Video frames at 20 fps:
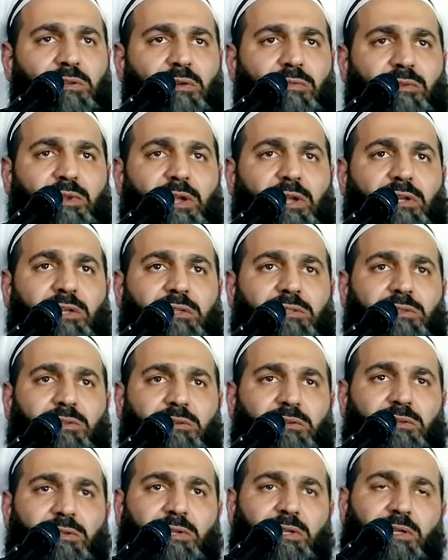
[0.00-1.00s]
of
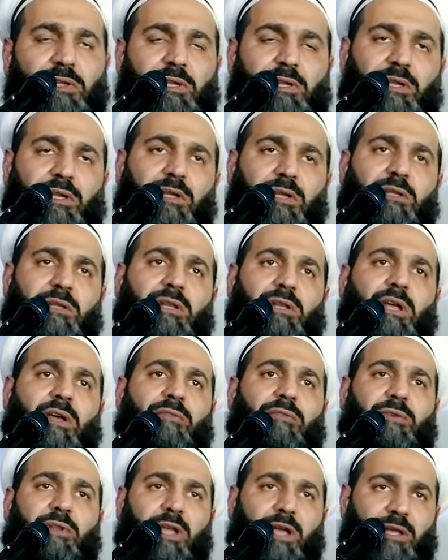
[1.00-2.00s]
character in
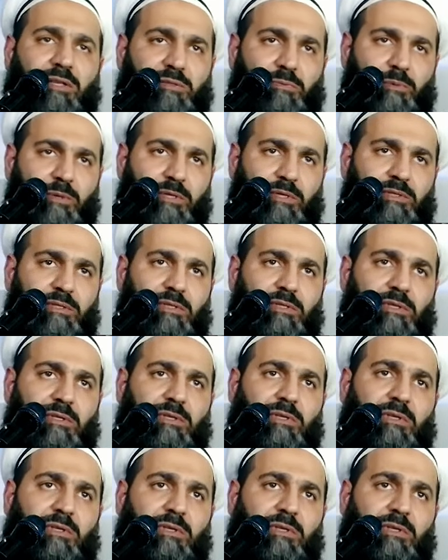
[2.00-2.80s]
every aspect.